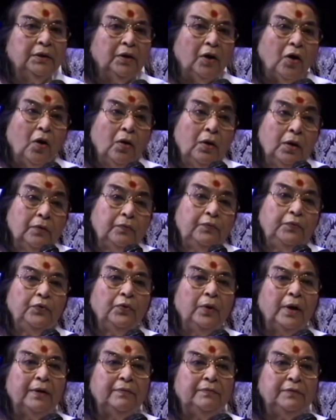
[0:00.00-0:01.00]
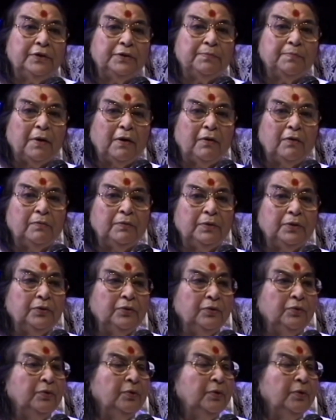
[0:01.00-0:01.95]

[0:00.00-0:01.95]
All of you have this power within you.